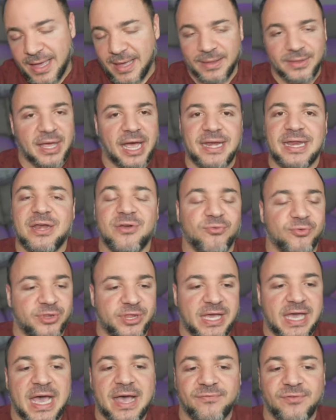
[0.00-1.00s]
I didn't really
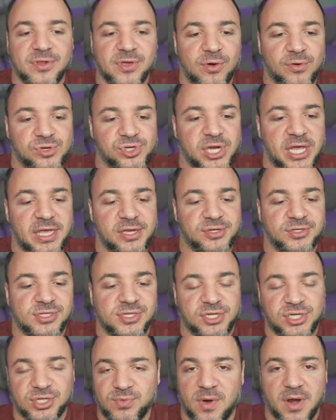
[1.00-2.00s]
have to go change this, I
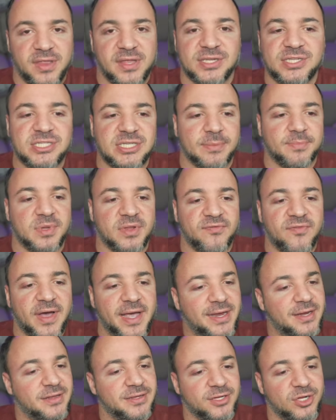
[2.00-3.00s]
just wanted to simplify it
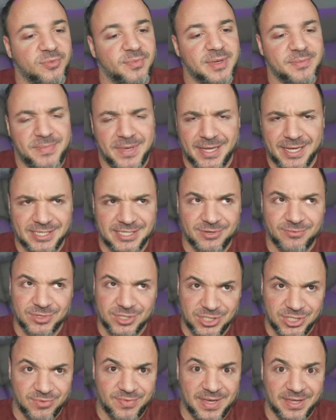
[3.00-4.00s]
a little bit because it was
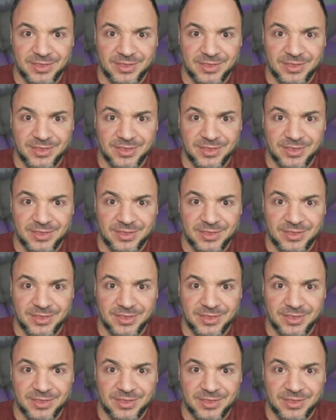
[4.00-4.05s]
doing